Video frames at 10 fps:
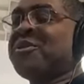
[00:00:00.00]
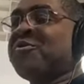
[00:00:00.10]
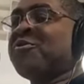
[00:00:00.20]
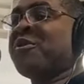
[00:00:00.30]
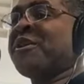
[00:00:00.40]
much for
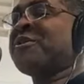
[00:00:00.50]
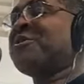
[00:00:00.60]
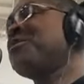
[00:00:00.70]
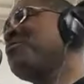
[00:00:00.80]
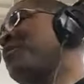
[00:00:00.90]
joining us
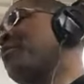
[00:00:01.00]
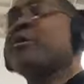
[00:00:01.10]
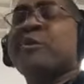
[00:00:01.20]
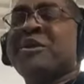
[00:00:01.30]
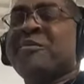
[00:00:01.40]
this morning.
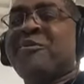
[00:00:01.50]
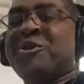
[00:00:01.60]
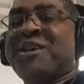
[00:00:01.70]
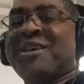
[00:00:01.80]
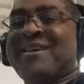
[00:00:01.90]
We really
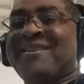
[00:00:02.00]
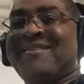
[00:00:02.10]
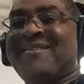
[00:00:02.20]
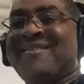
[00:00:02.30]
appreciate it.